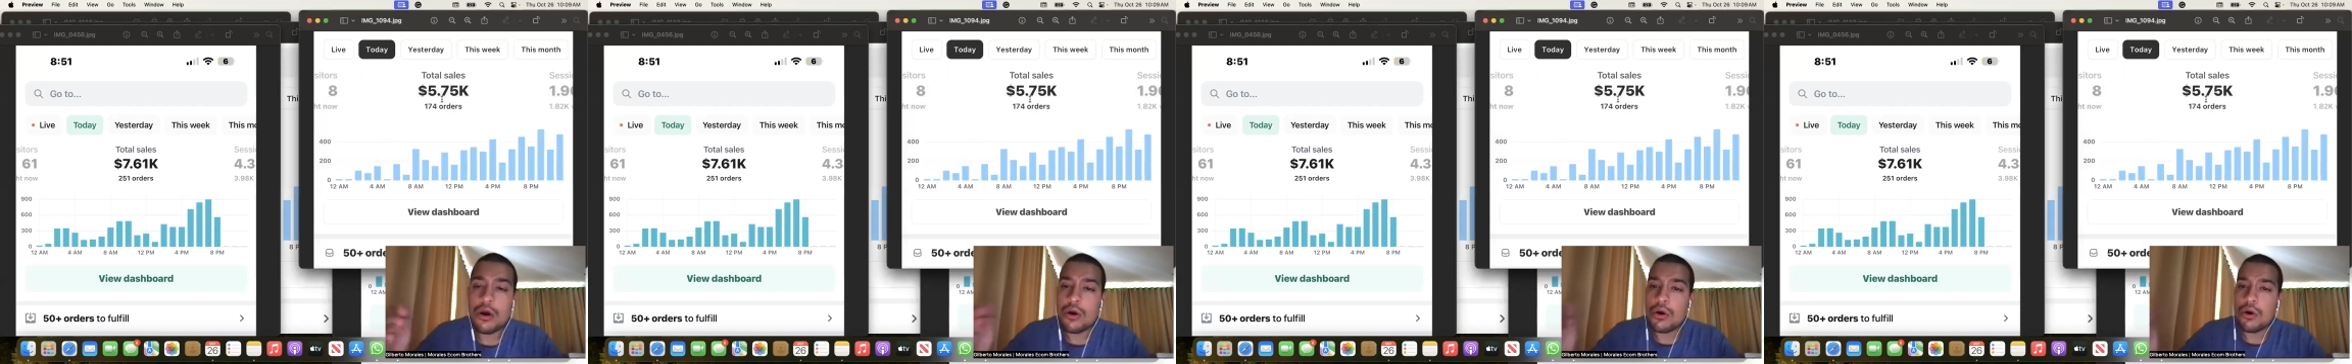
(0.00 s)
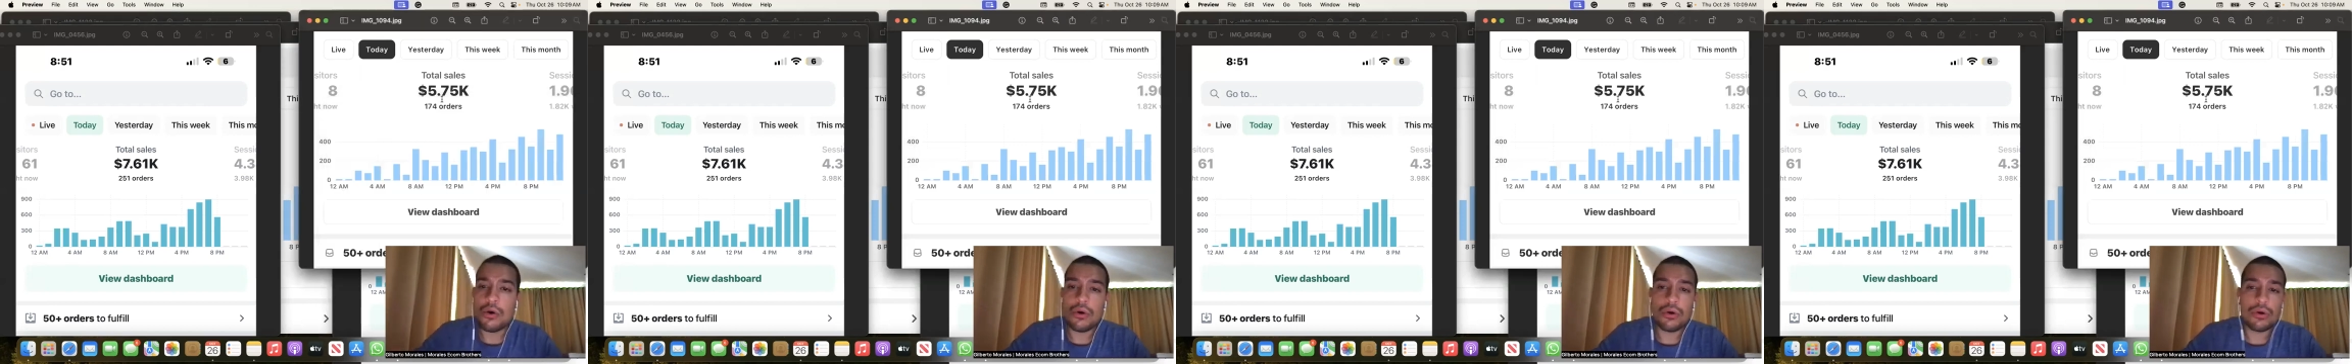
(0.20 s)

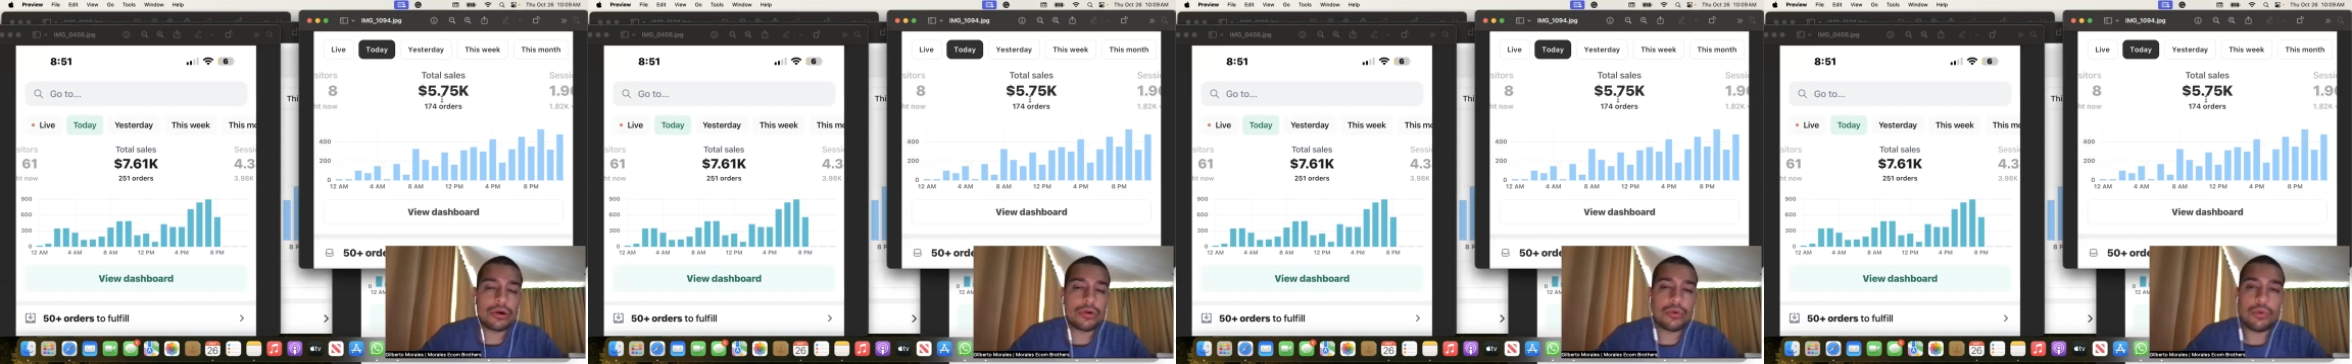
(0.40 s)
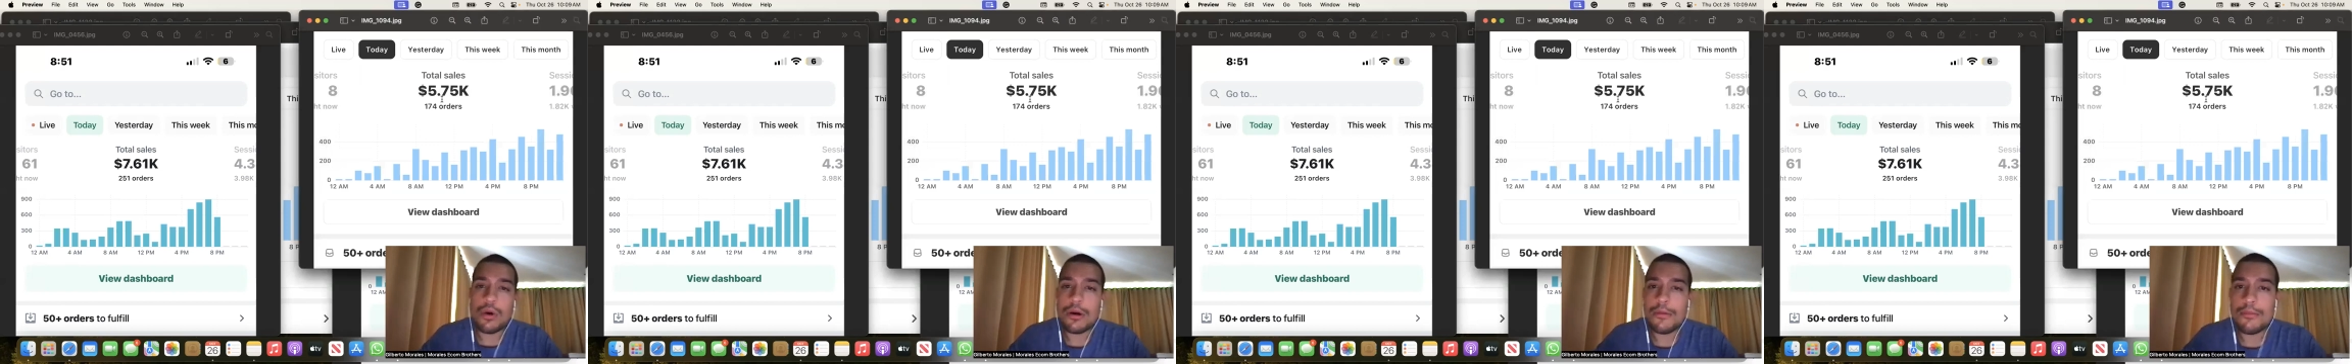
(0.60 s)

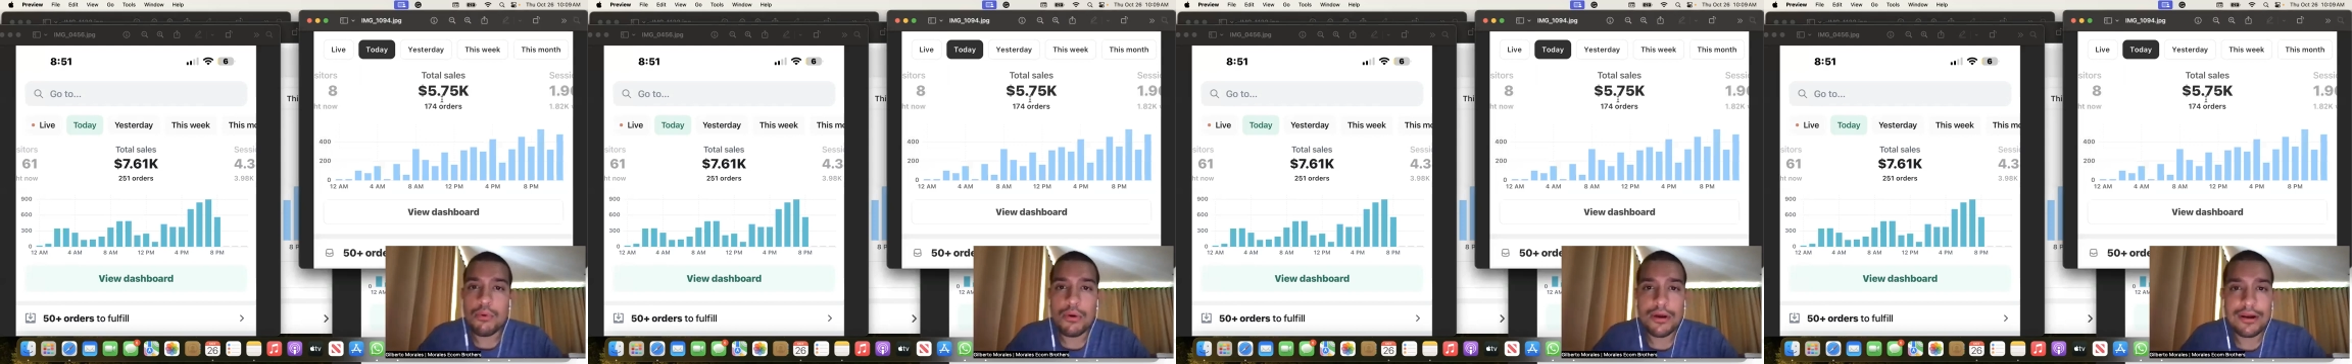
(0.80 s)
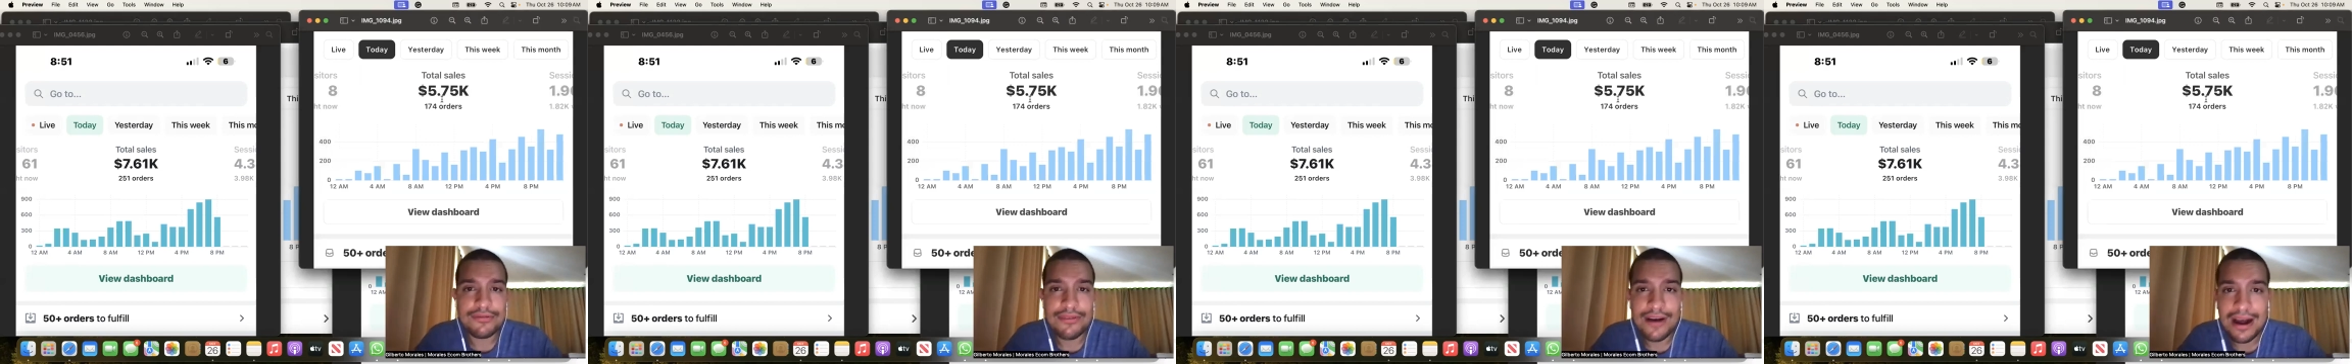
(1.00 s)
or
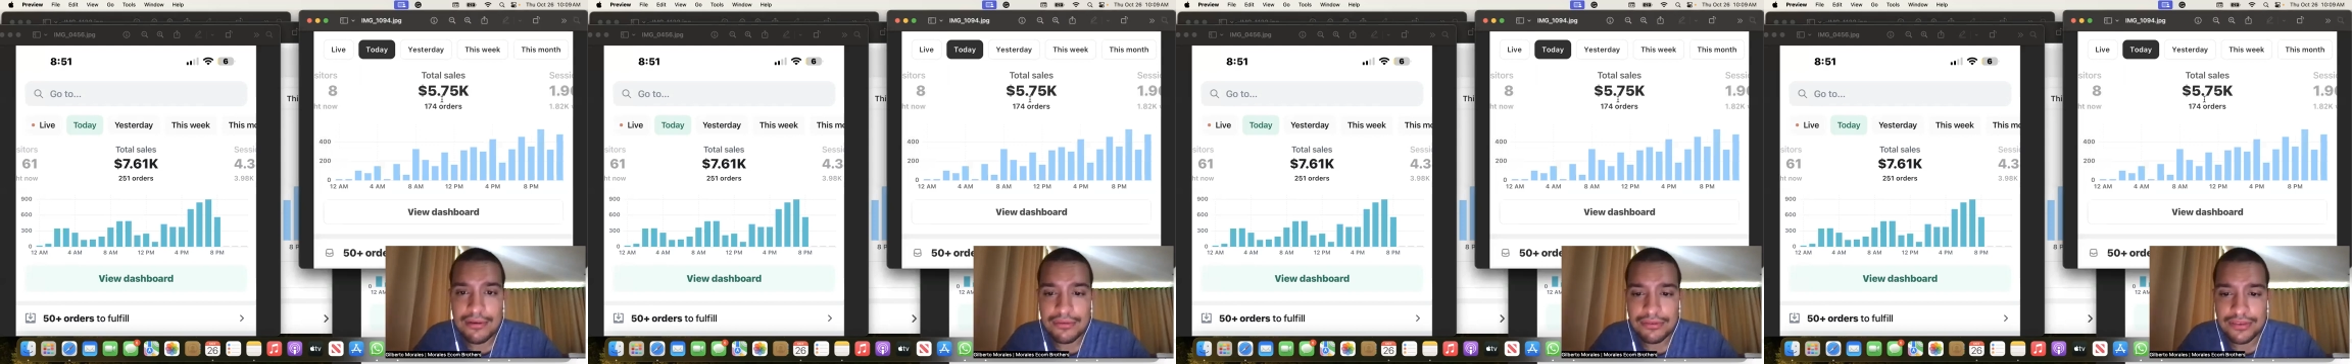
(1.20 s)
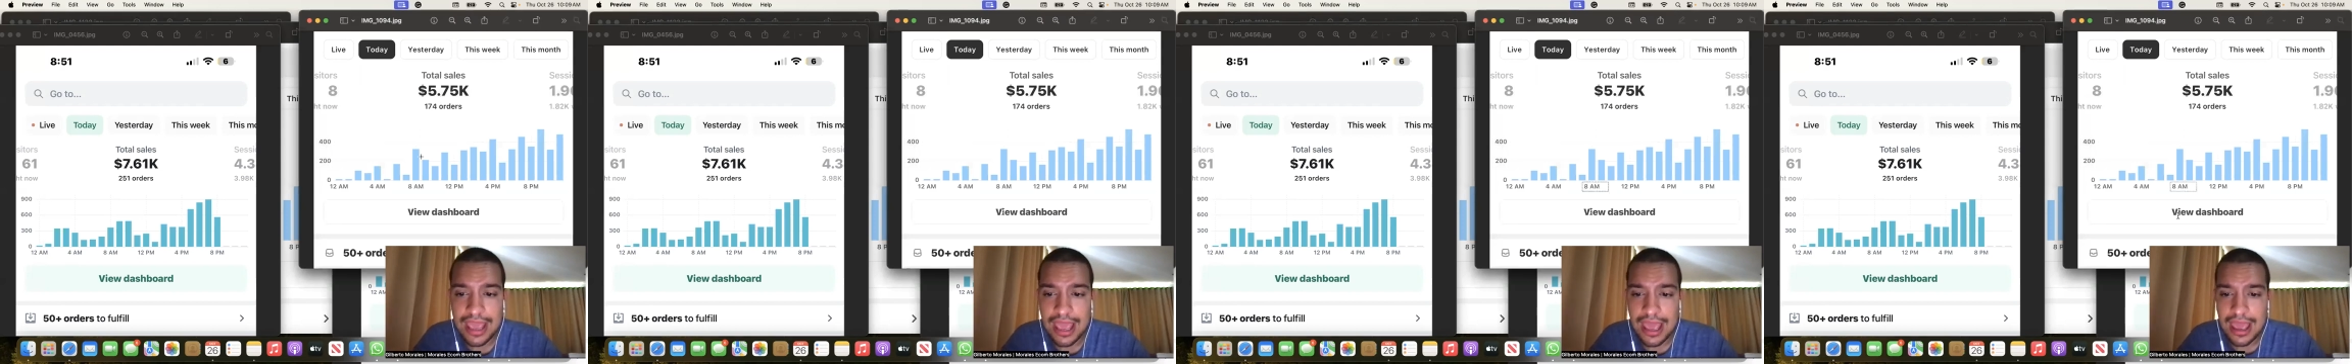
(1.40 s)

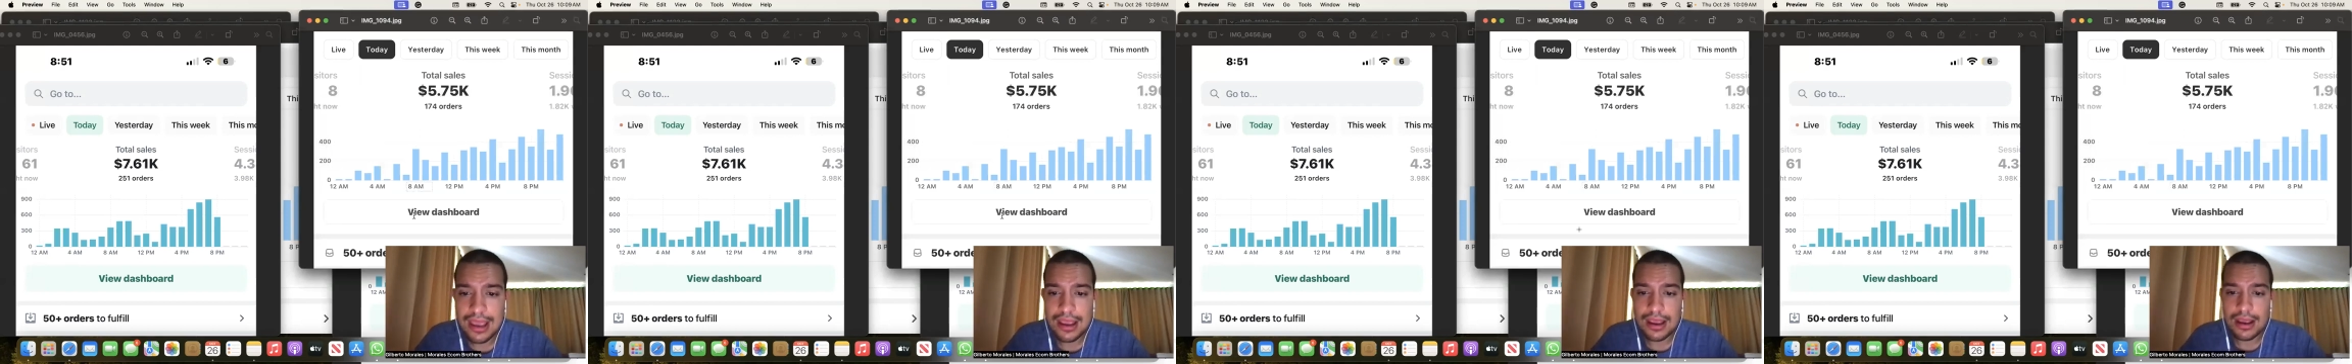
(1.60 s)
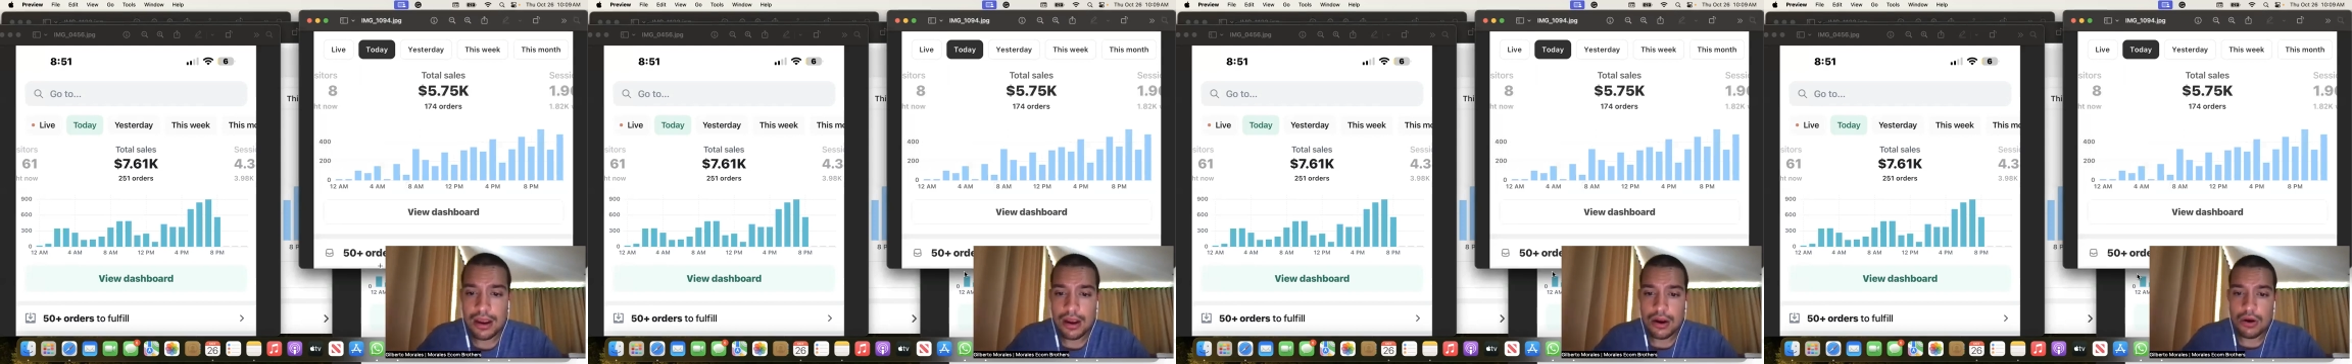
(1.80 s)

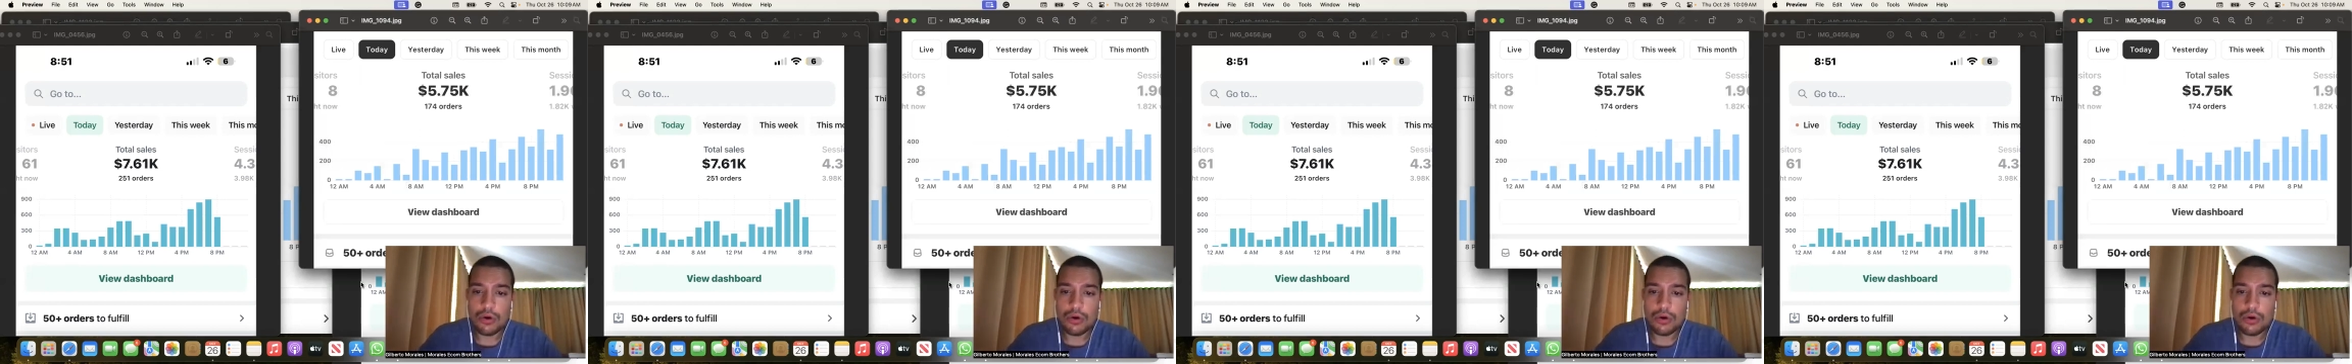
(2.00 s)
1.5K,